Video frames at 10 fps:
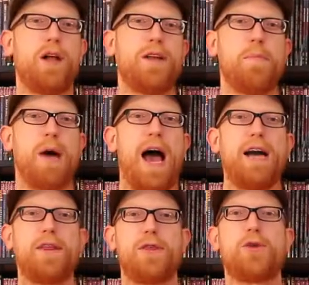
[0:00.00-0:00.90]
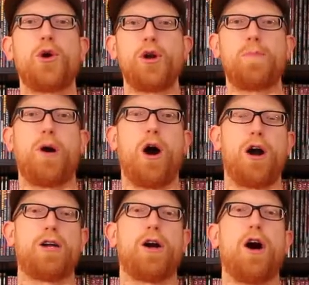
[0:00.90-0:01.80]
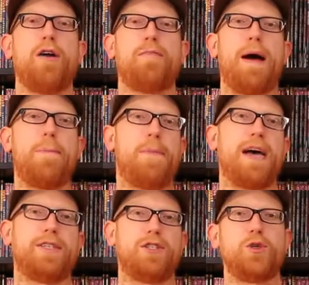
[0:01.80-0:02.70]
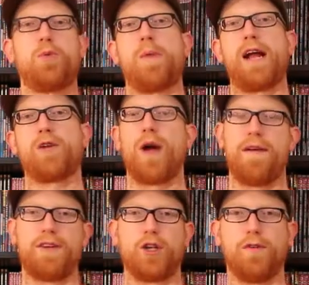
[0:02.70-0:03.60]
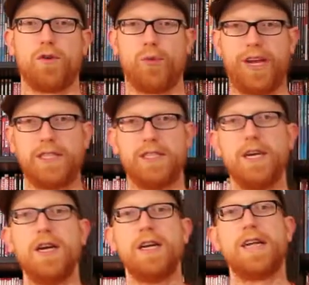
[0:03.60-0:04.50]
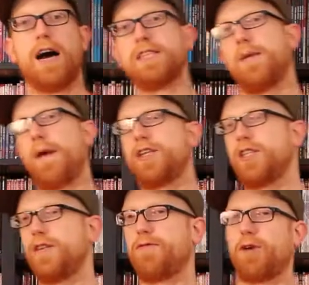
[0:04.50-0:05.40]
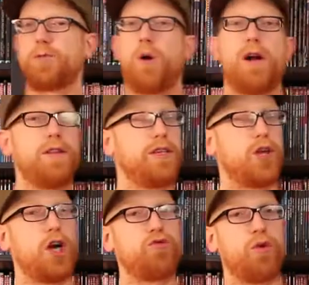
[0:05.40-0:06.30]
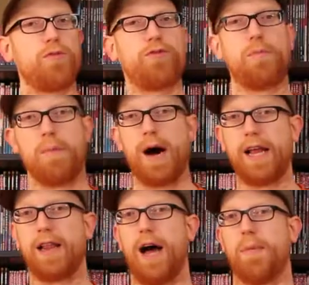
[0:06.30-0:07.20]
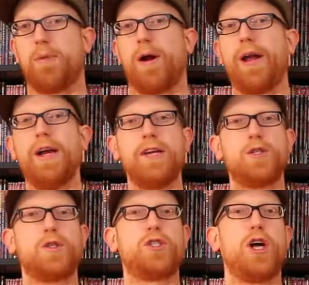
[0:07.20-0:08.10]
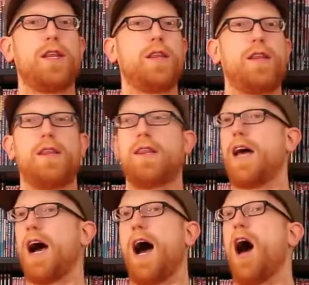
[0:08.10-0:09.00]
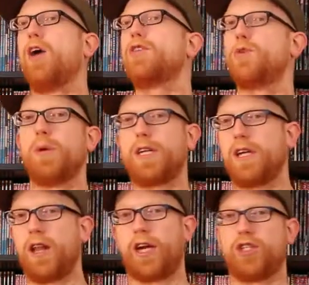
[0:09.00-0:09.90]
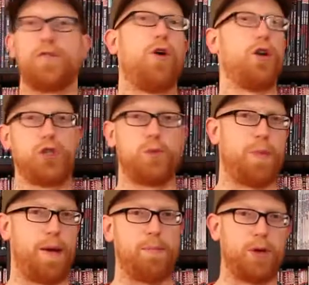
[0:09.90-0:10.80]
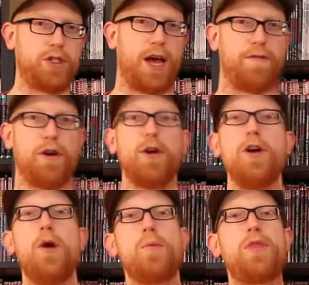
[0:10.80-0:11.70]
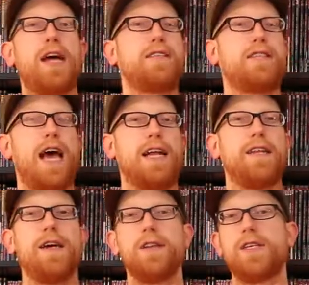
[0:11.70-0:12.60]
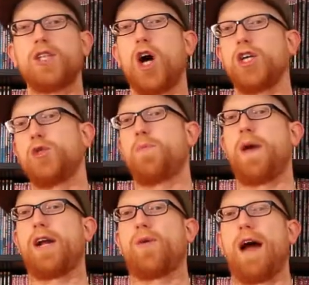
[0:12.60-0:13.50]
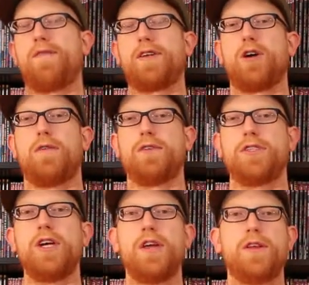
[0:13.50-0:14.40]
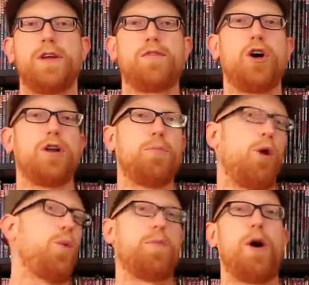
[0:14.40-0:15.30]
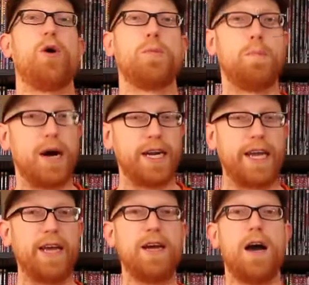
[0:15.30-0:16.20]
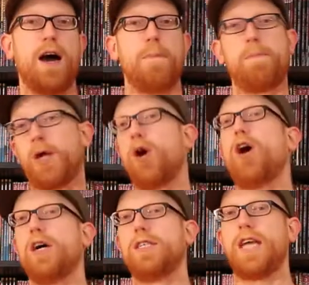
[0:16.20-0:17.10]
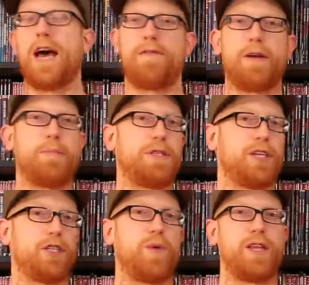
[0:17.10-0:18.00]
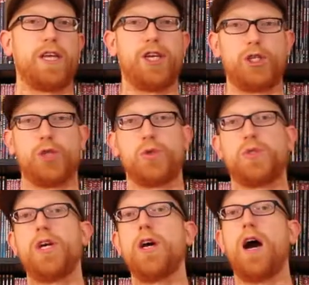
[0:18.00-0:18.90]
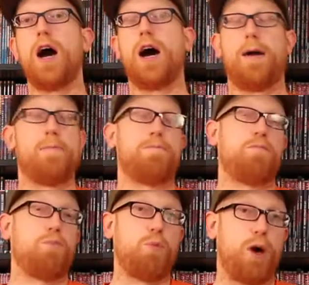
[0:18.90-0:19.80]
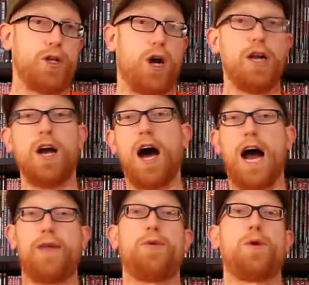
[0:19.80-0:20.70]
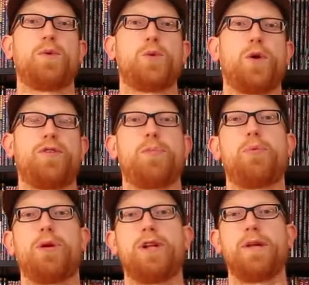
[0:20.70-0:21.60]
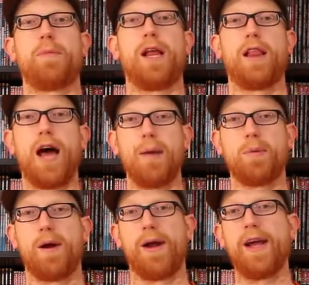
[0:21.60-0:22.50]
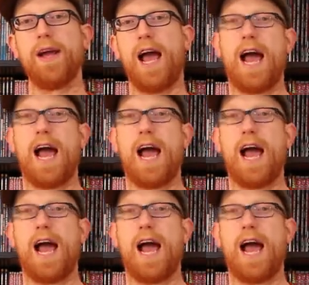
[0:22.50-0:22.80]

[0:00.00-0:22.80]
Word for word: welcome back. Third part of my best Superman graphic novel reads. Now, as I mentioned in the first part, these are drawn from my library, so it's not the ultimate collection of all Superman books ever, but that said, these are Superman graphic novels that I've gone and bought with my own money because, having potentially read the issues, um, whatnot, I thought it was worth to put it in my library,